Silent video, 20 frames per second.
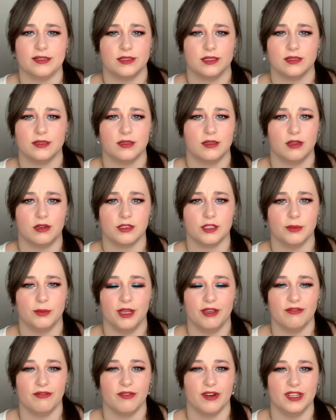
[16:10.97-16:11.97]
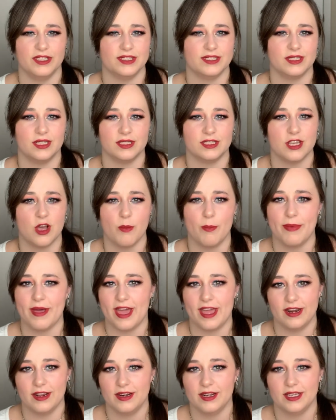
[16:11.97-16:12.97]
this along to my friends. That's how bad
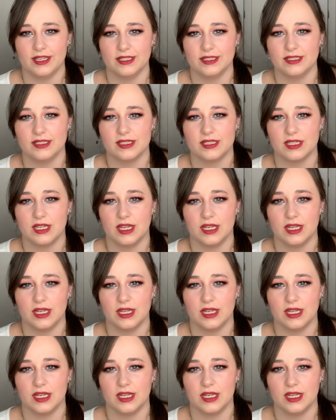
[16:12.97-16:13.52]
it is.